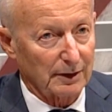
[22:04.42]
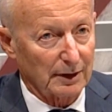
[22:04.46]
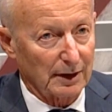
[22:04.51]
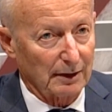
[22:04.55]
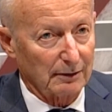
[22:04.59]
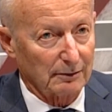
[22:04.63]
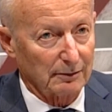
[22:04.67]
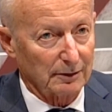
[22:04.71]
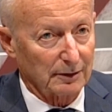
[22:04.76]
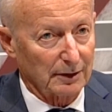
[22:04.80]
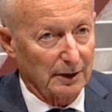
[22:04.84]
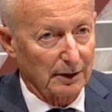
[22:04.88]

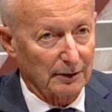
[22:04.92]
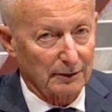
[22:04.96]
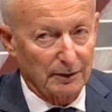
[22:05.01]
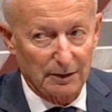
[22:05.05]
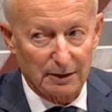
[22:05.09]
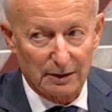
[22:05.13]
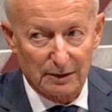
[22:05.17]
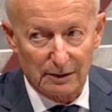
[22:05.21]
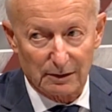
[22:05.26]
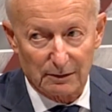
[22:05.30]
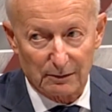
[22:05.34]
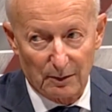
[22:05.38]
that
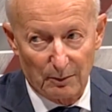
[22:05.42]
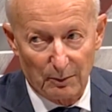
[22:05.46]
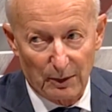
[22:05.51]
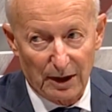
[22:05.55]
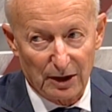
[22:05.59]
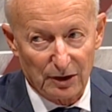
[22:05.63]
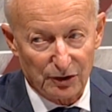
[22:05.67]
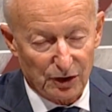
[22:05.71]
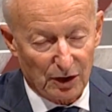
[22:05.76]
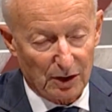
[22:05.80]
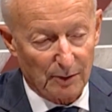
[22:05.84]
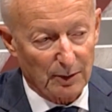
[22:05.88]
the
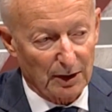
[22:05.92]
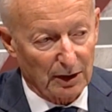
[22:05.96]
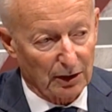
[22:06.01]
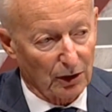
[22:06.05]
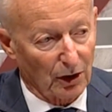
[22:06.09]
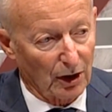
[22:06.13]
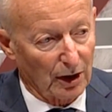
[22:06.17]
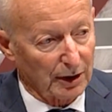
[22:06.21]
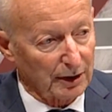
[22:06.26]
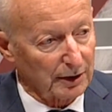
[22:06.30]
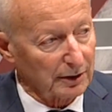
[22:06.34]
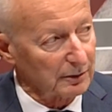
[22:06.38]
money is going to be
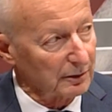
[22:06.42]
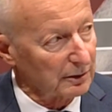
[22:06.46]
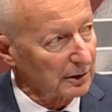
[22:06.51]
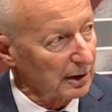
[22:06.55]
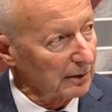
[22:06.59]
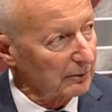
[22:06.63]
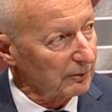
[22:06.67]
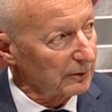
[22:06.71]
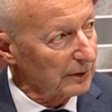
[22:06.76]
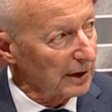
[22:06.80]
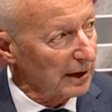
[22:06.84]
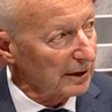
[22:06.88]
allotted
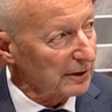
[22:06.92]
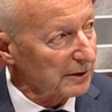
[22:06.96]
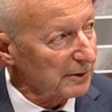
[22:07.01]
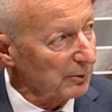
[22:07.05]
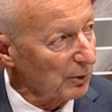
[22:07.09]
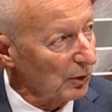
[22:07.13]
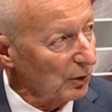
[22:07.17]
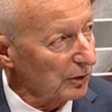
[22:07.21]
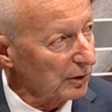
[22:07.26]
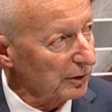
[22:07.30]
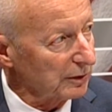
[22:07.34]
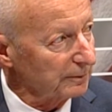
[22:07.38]
as
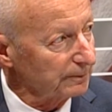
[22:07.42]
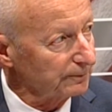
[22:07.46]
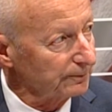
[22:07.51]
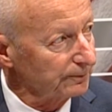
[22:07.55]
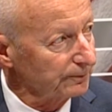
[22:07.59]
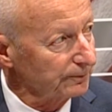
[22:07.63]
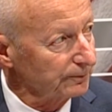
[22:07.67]
spoken.